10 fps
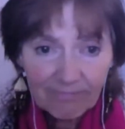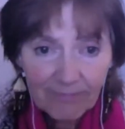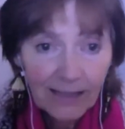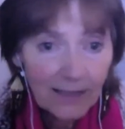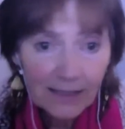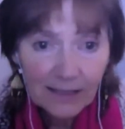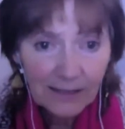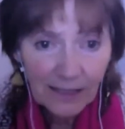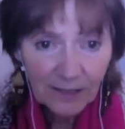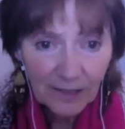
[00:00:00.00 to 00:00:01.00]
I knuckle
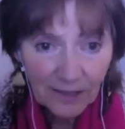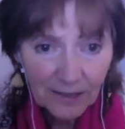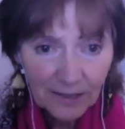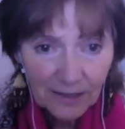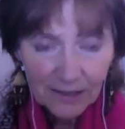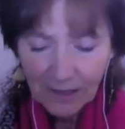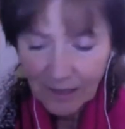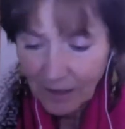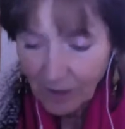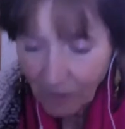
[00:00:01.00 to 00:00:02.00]
under,
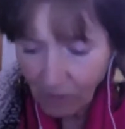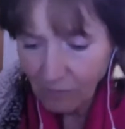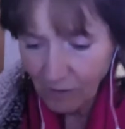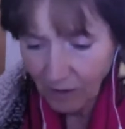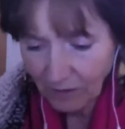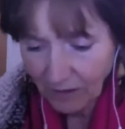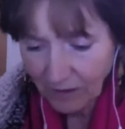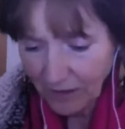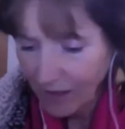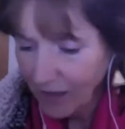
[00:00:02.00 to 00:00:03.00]
almost.